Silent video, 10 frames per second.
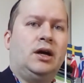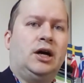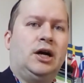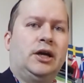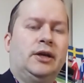
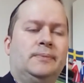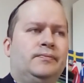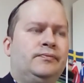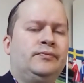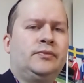Hi,
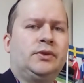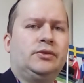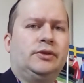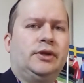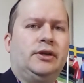
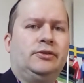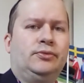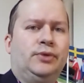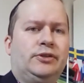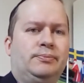today
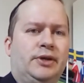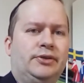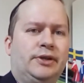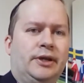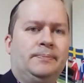is Whit
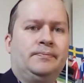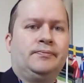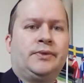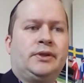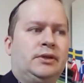Monday,
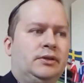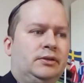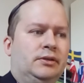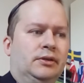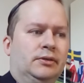
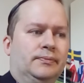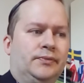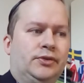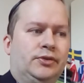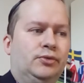
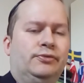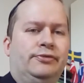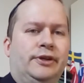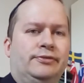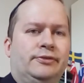June
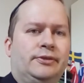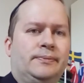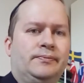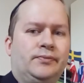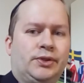5th,
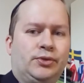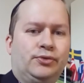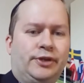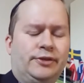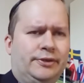
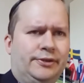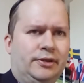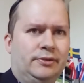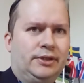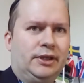
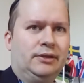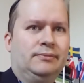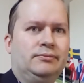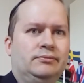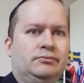2017.
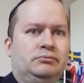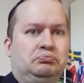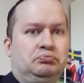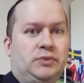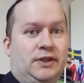
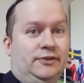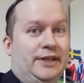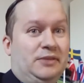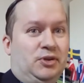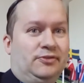It's
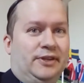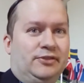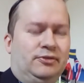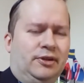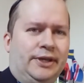Denmark's
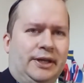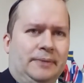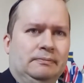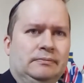National Day.